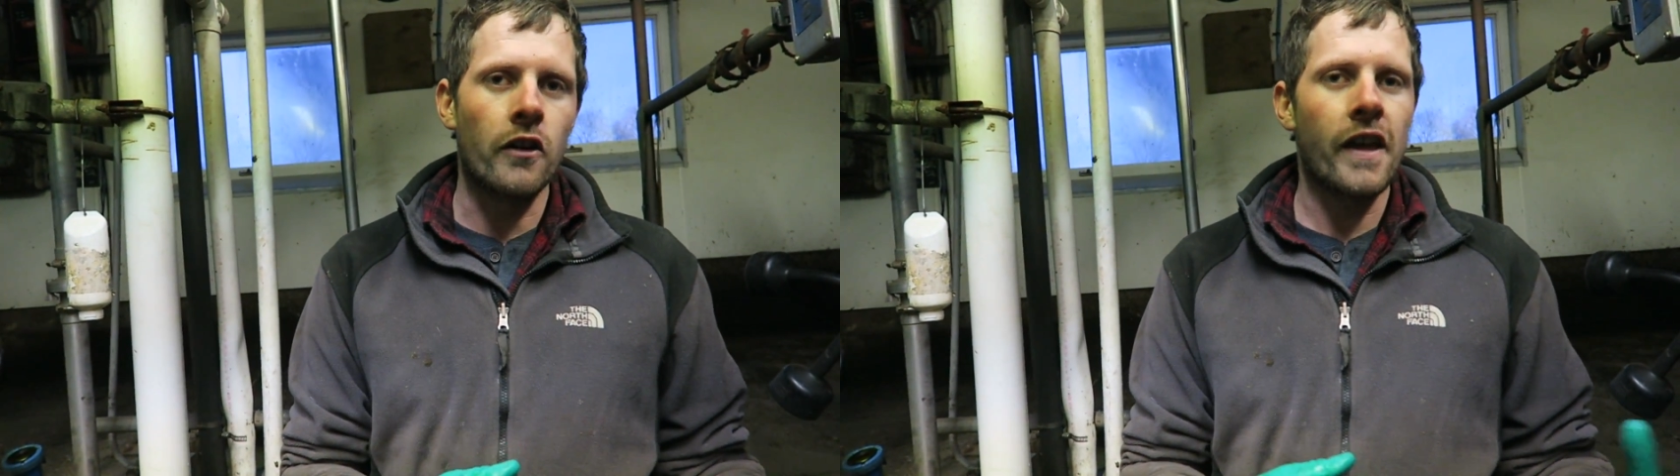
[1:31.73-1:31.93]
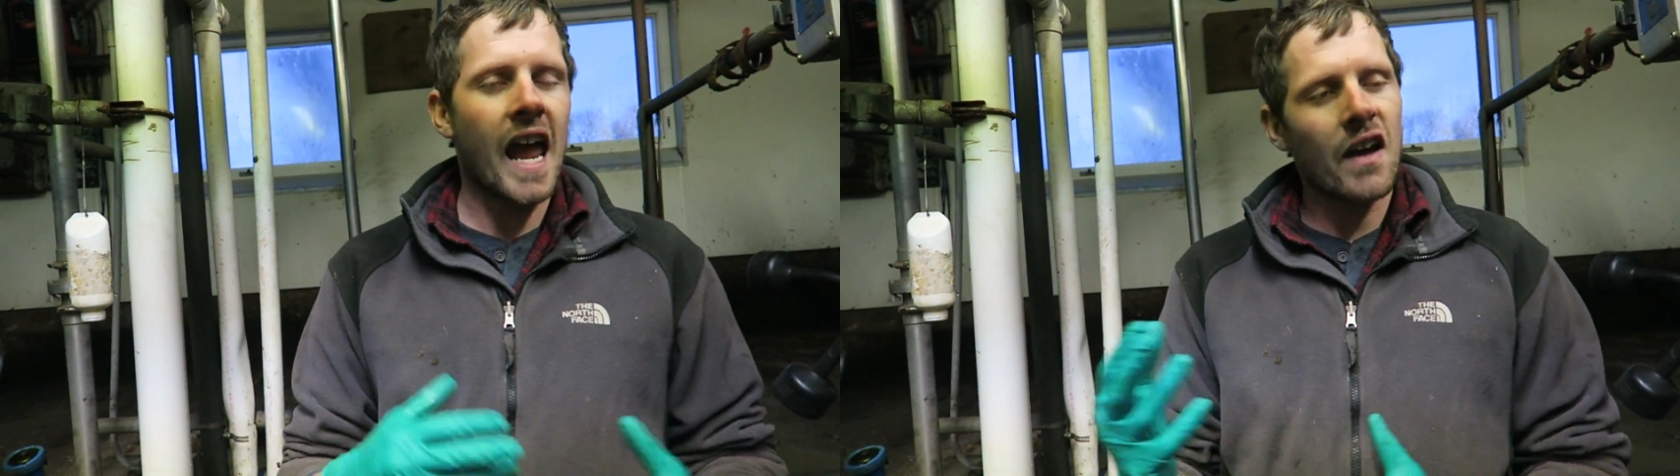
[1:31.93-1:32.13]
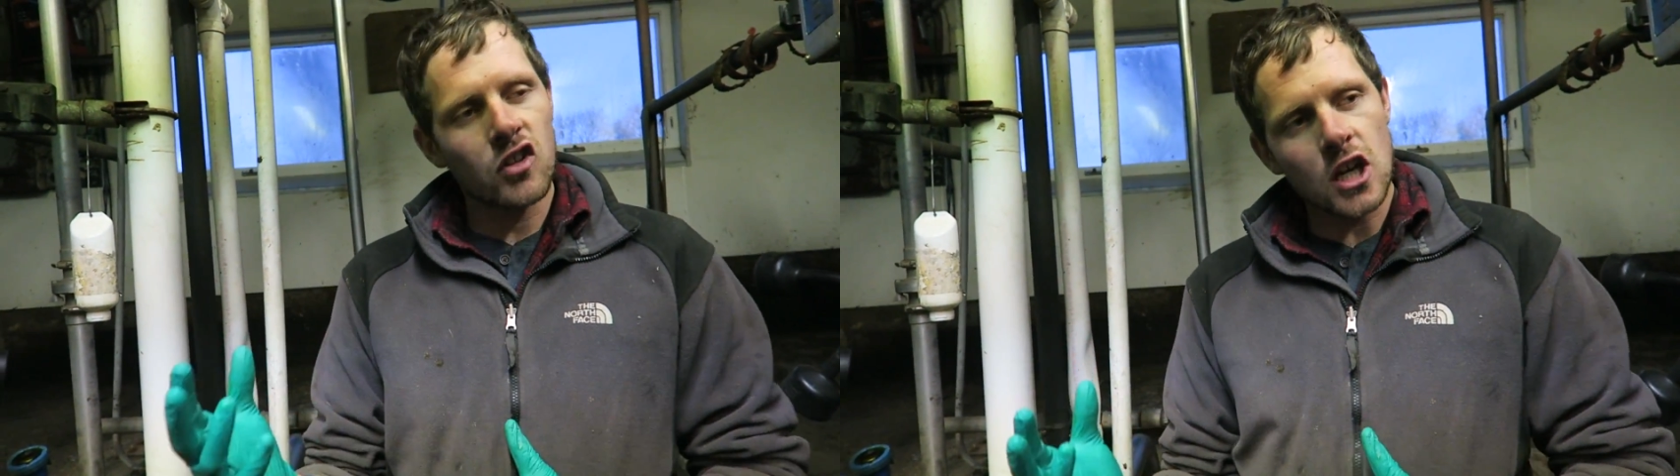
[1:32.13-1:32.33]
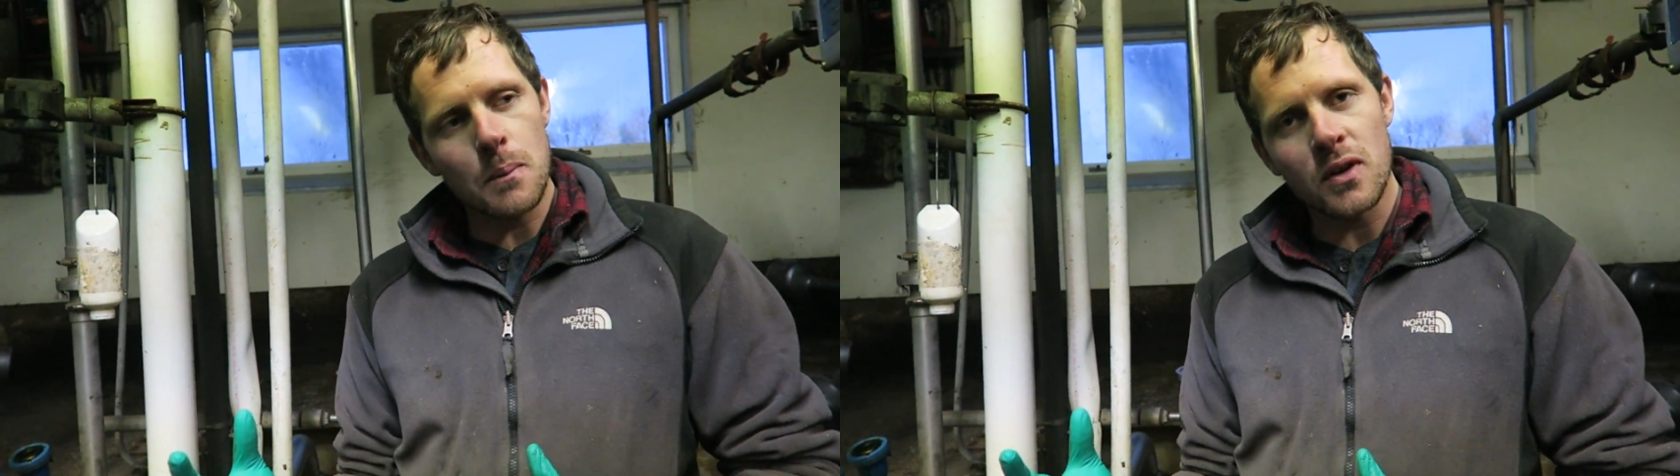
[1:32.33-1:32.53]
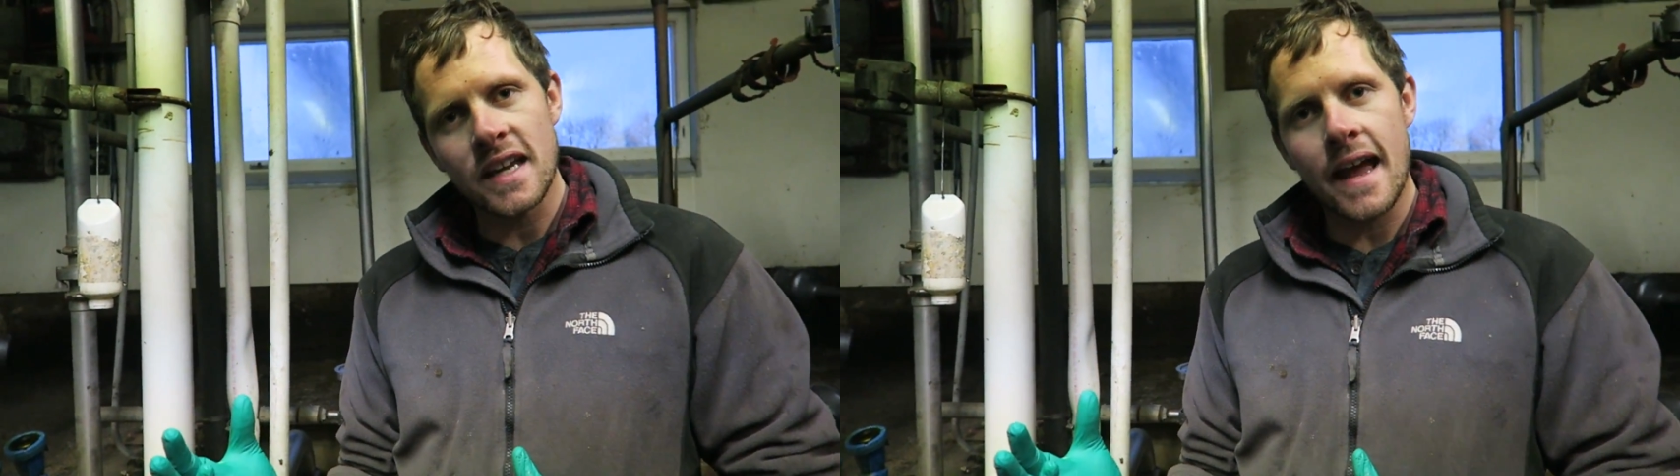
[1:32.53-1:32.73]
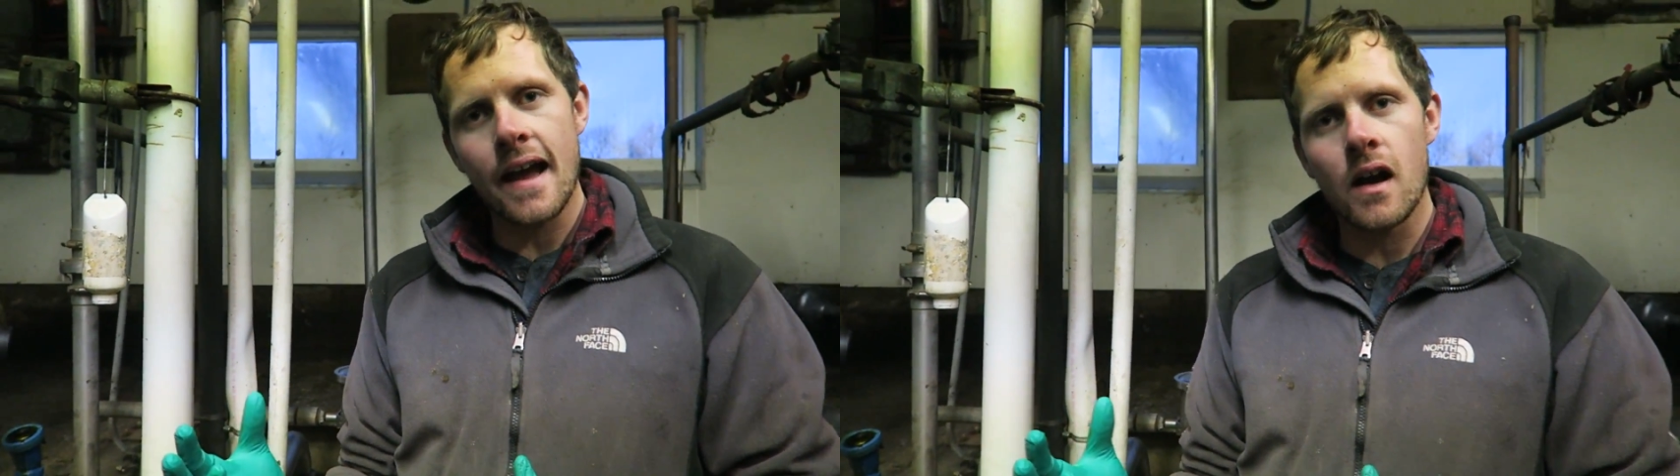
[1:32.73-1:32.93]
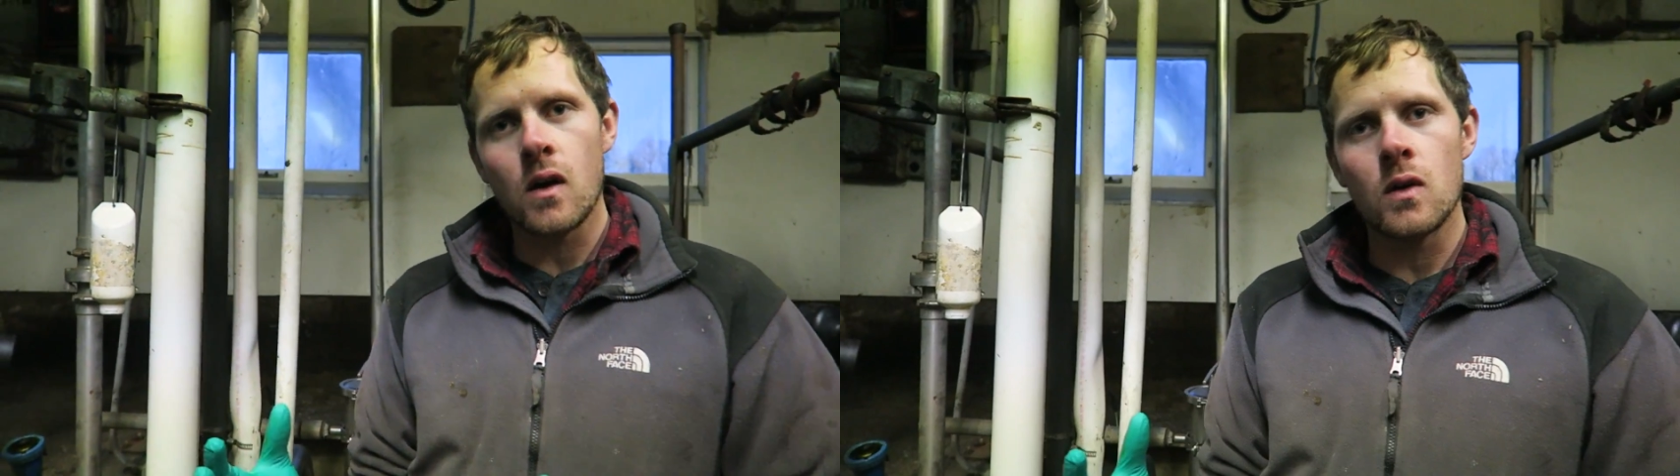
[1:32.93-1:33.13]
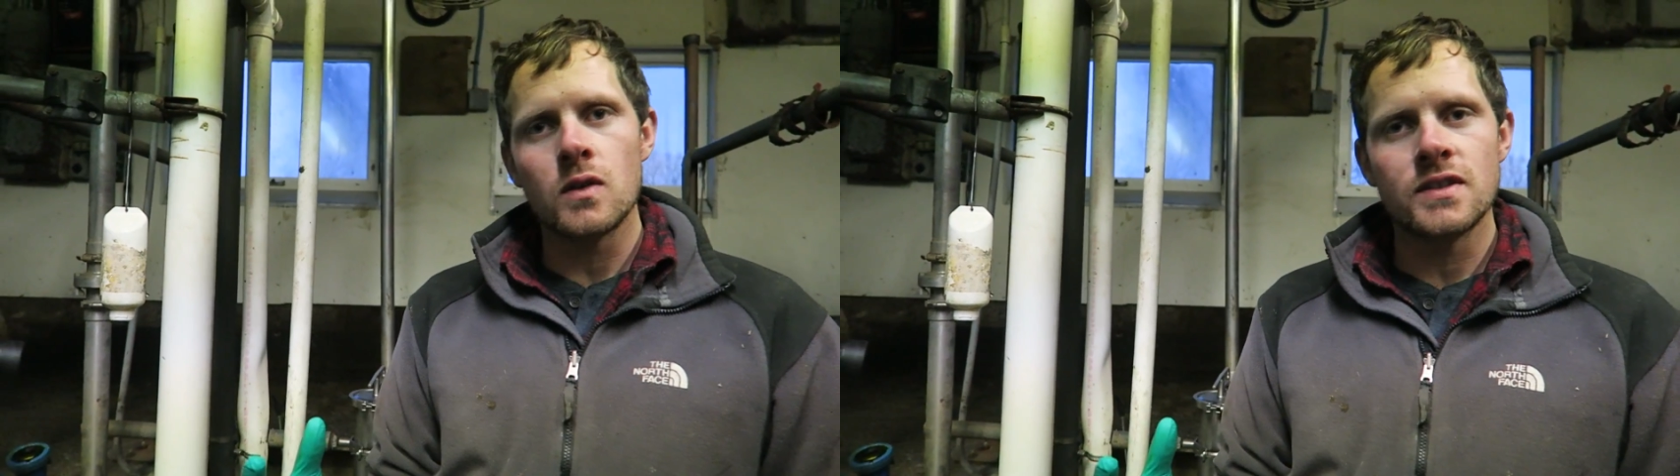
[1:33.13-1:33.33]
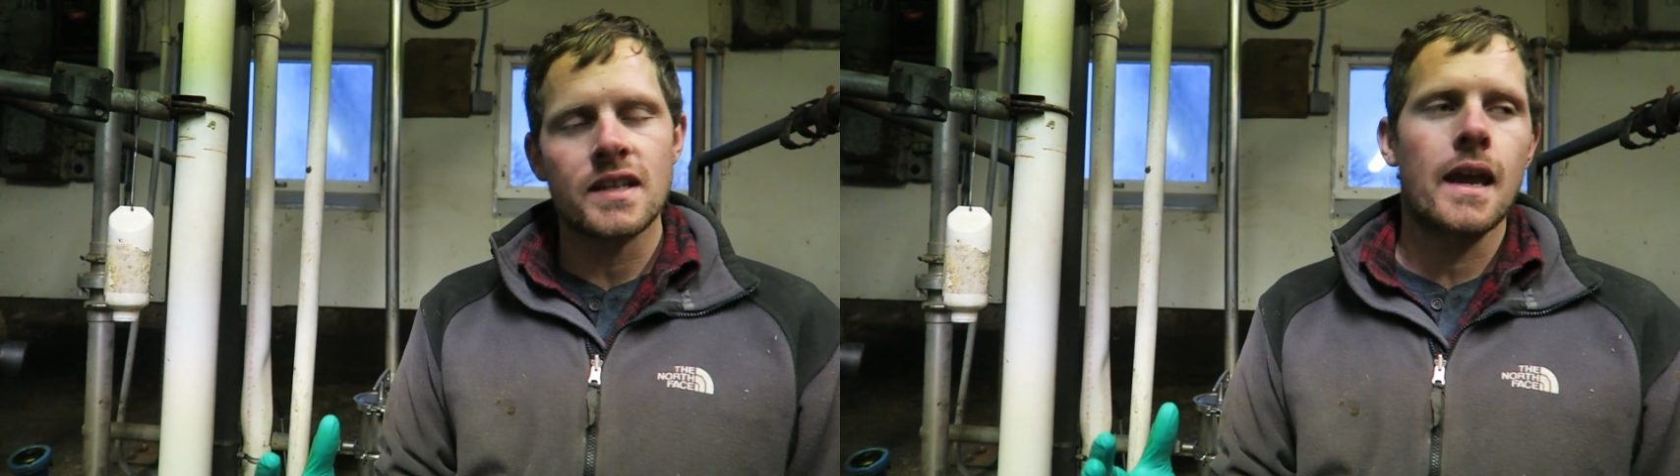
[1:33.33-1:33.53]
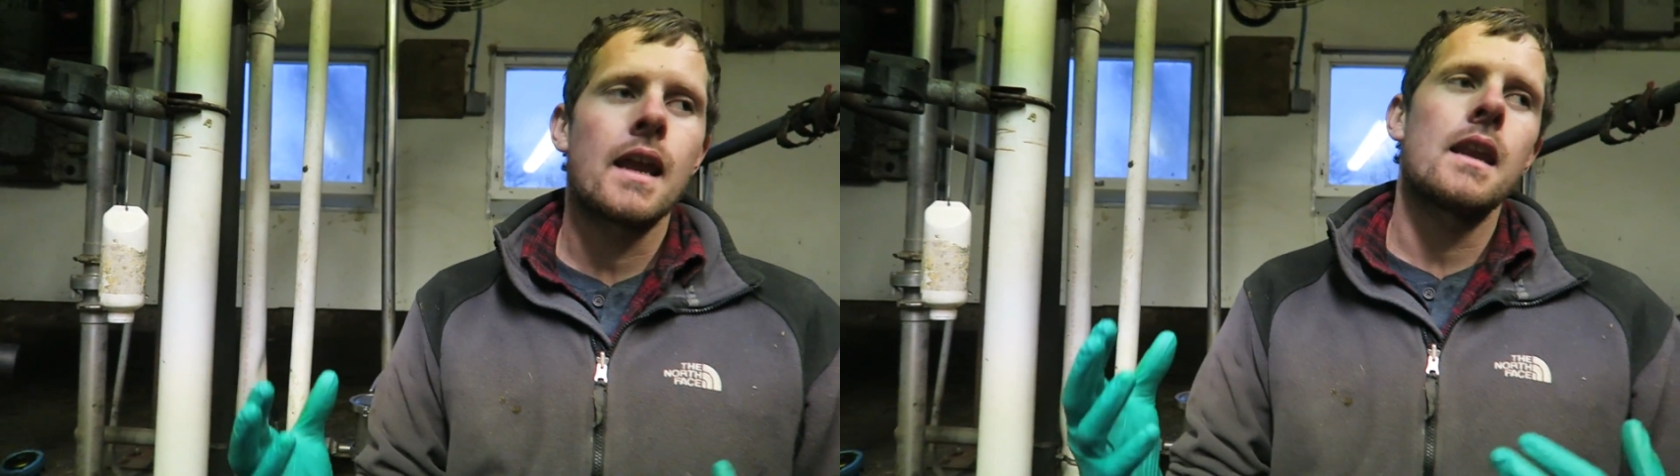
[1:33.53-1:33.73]
or they have a couple cows
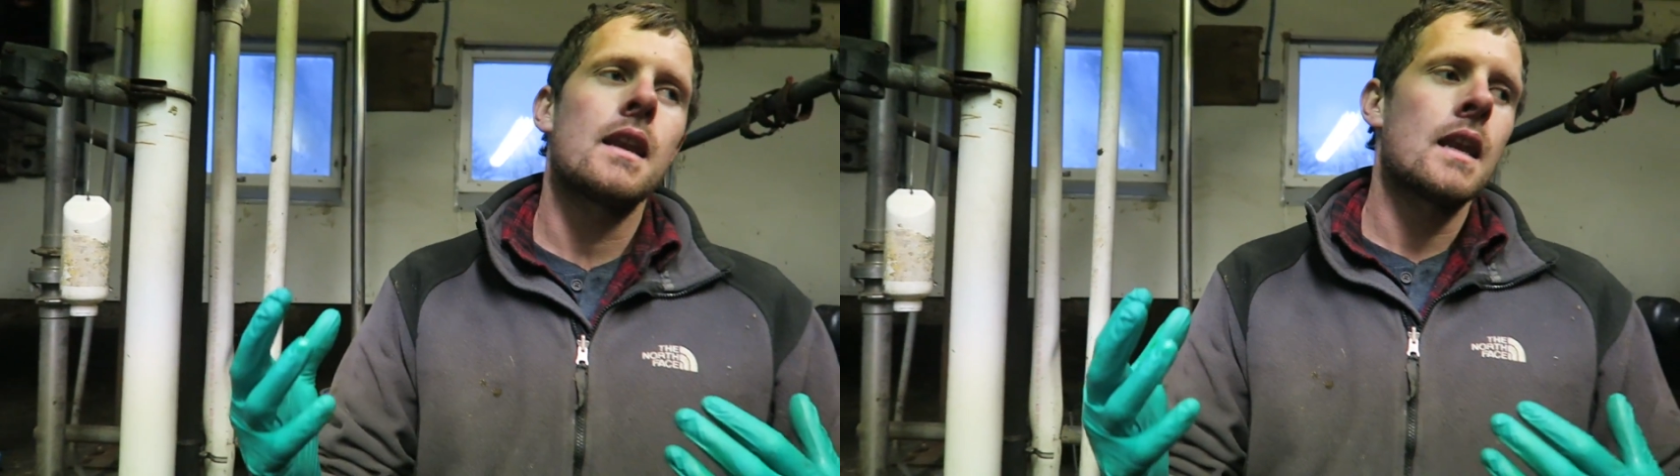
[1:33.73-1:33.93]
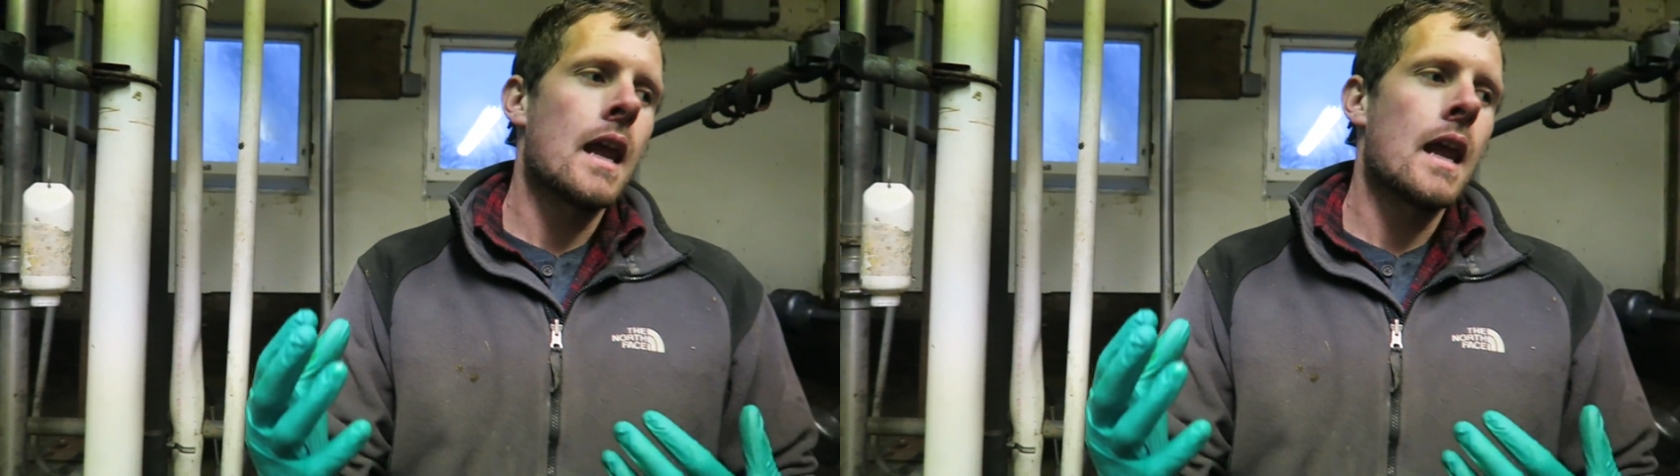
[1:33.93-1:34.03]
and